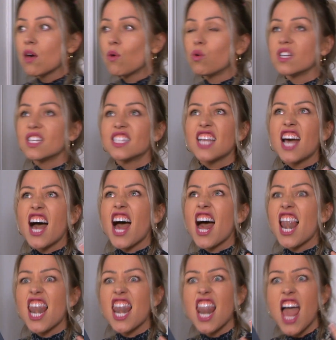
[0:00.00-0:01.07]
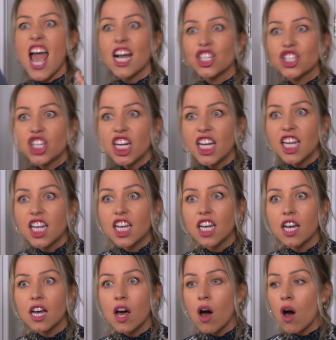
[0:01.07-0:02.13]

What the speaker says: was electric.